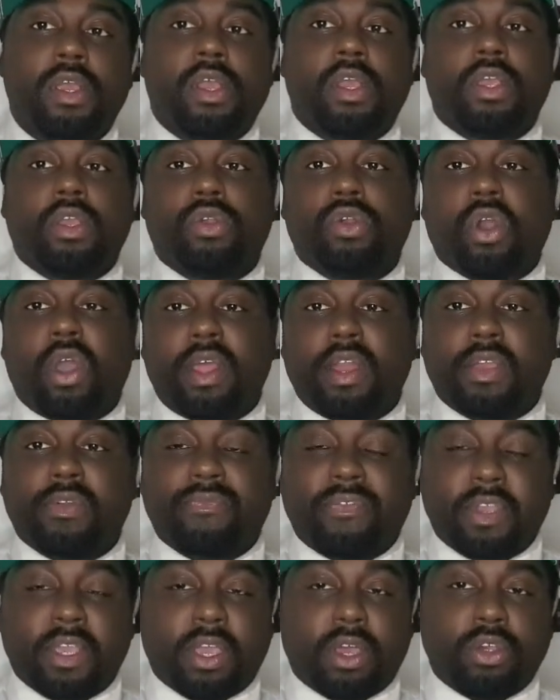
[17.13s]
You got
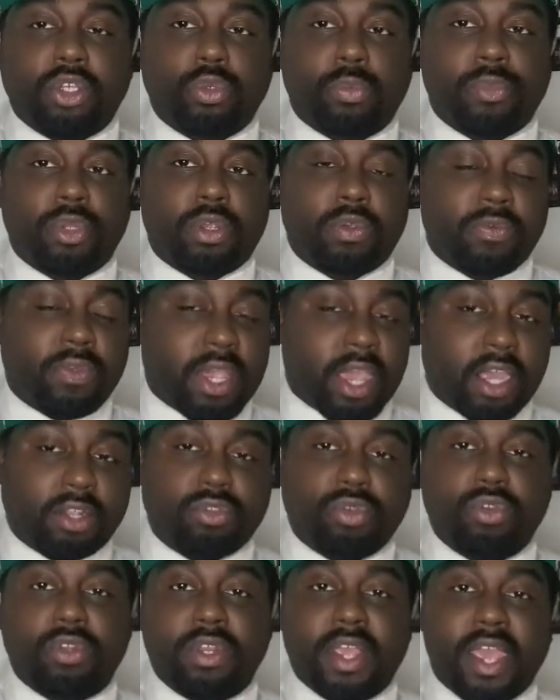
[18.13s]
anything else for me to
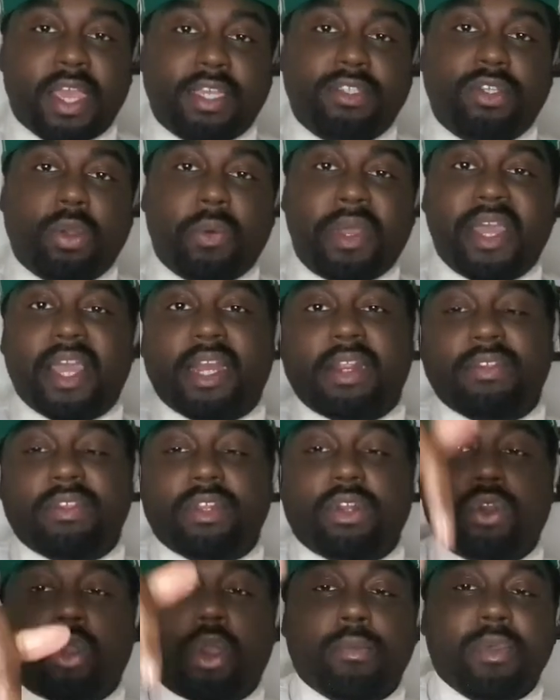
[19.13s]
react to next? Go ahead, leave
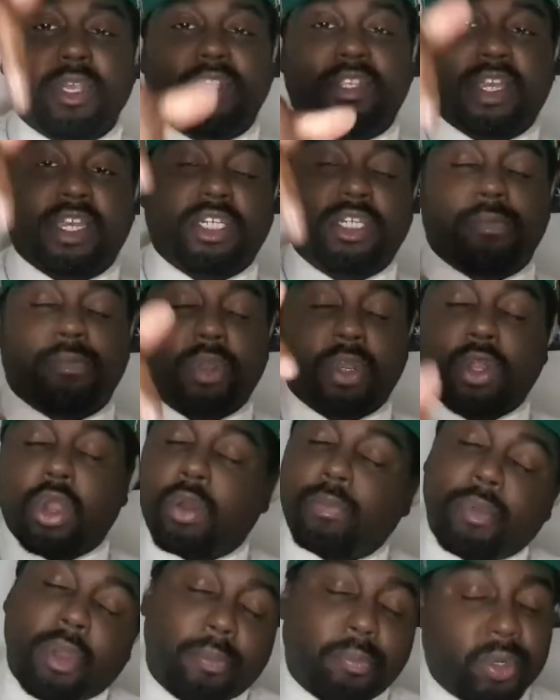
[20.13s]
it in the comment section
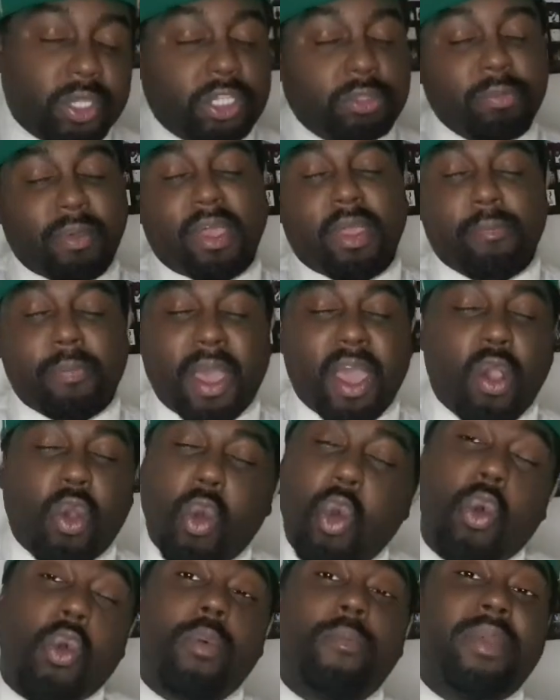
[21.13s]
below. But please,
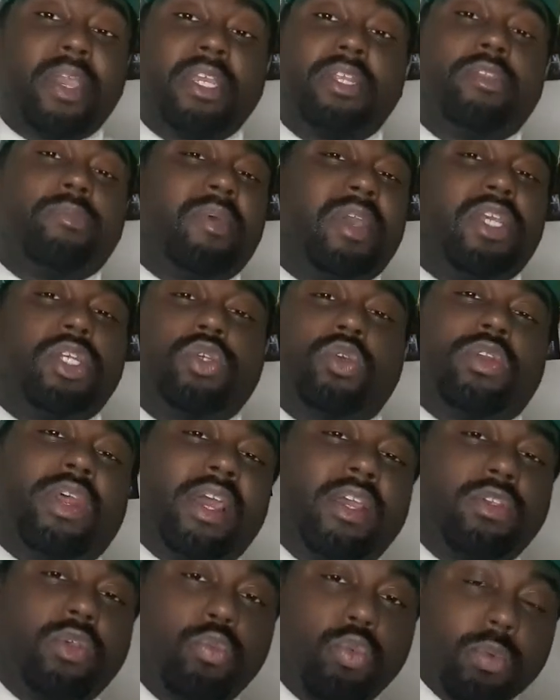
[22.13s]
by all means, make sure
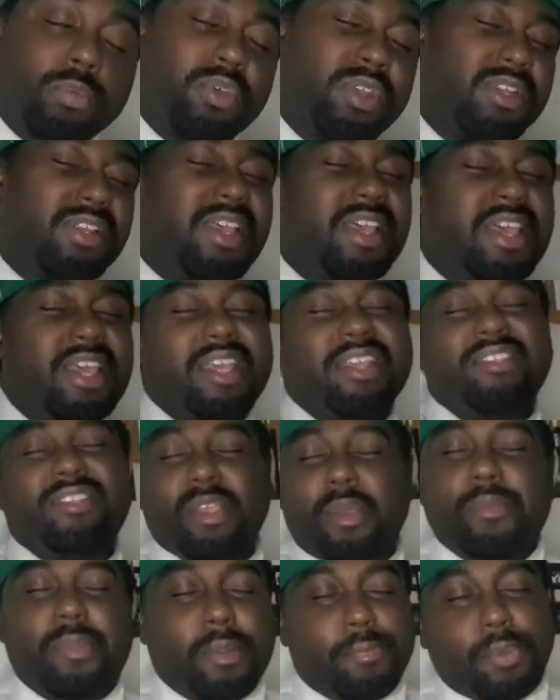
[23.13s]
that it's a woman,
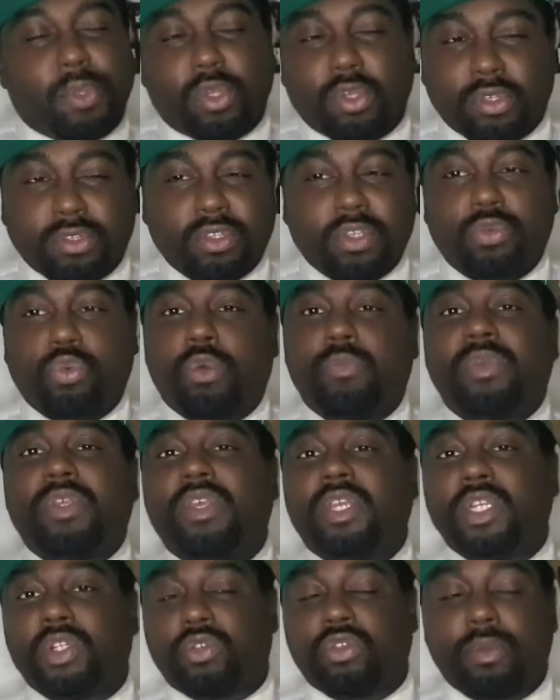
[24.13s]
simply because it's Women's
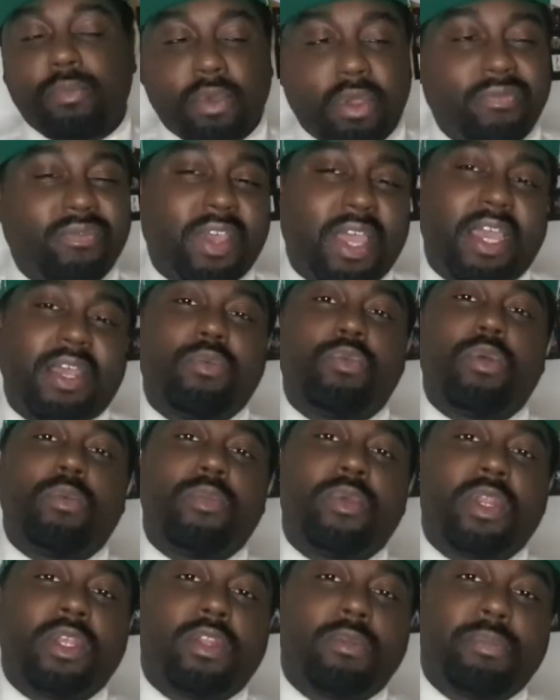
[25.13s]
History Month and
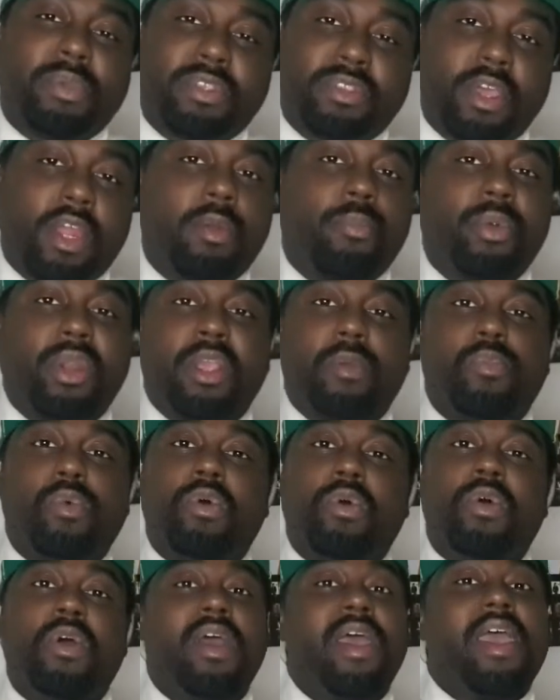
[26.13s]
women need to be celebrated
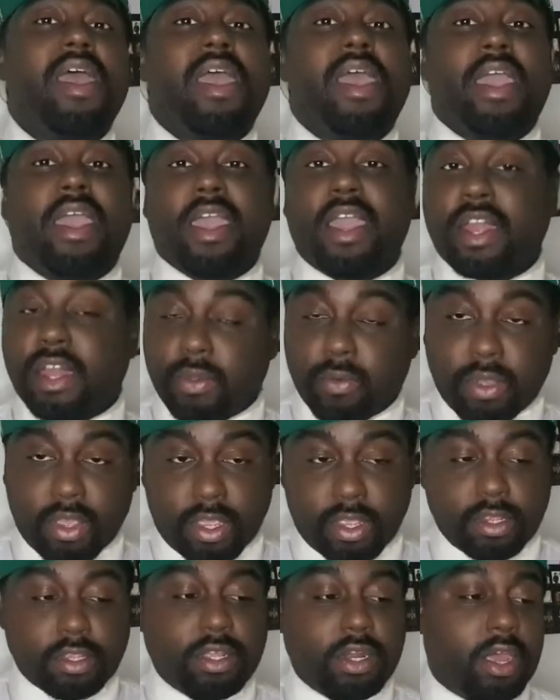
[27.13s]
more
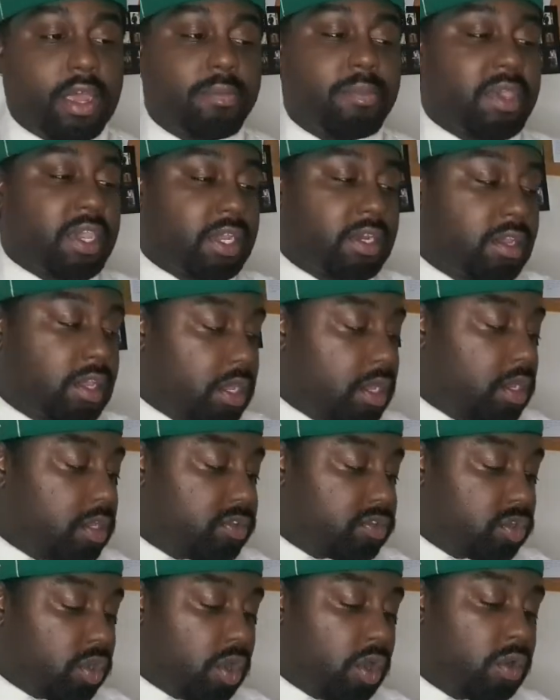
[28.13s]
anyway. You know what I mean?
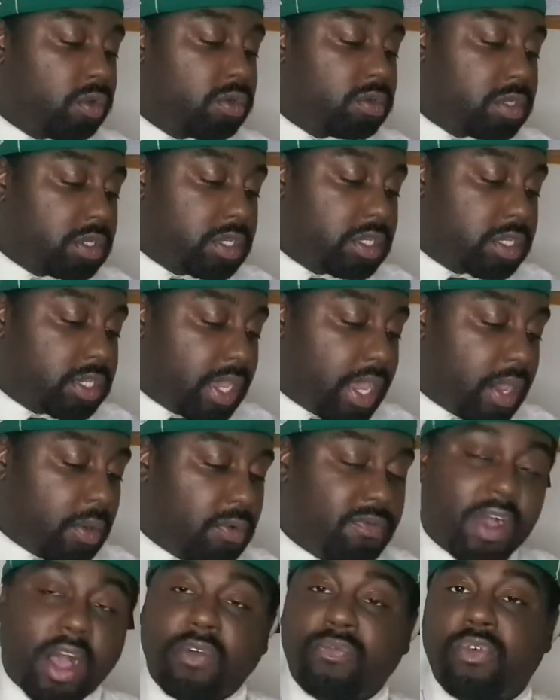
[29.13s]
So, yeah,
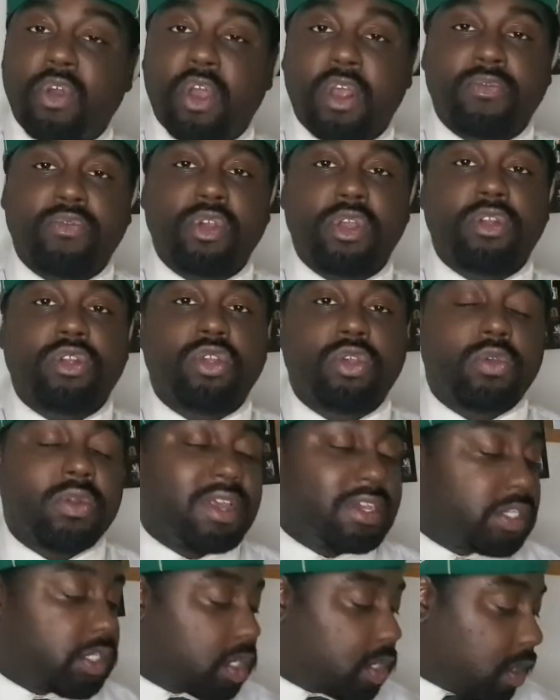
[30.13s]
without further ado,
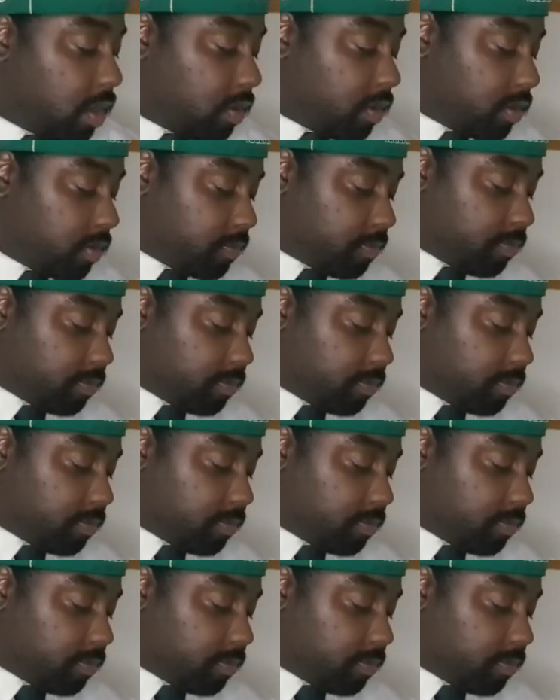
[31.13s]
let's go.